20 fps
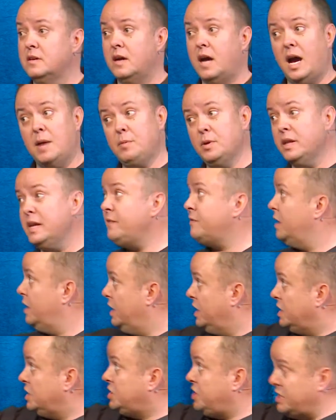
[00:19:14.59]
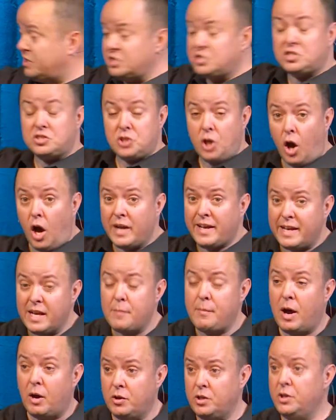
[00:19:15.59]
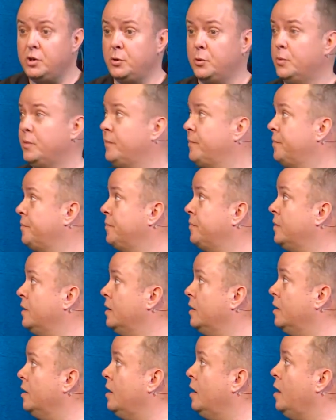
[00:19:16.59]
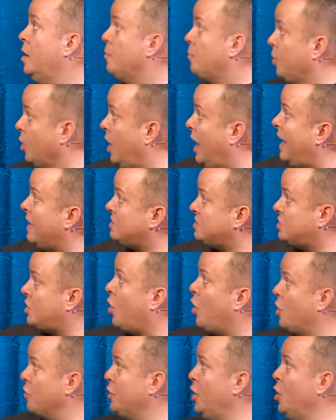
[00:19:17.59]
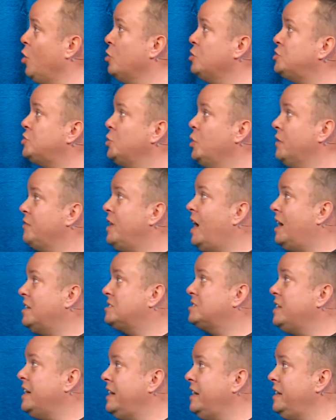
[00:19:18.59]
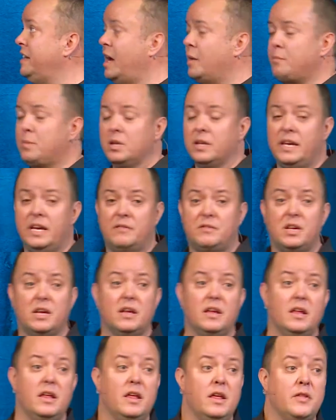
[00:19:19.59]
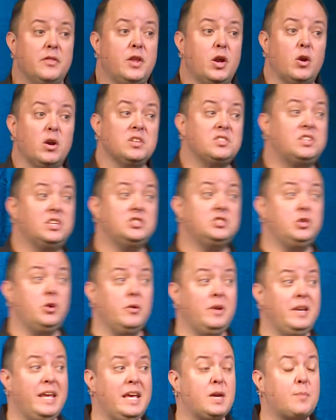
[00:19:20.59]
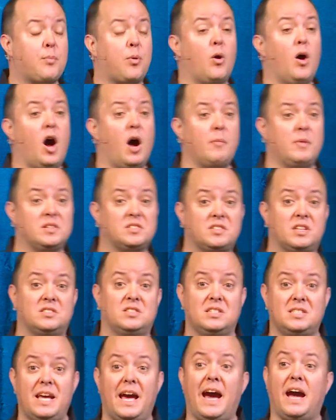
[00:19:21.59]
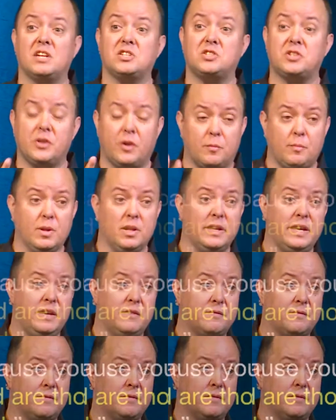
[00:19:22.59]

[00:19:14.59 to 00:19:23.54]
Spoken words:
I believe. Jesus is talking about you. Blessed are those who have not seen and yet believed. There is this unique promise that's attached to your belief.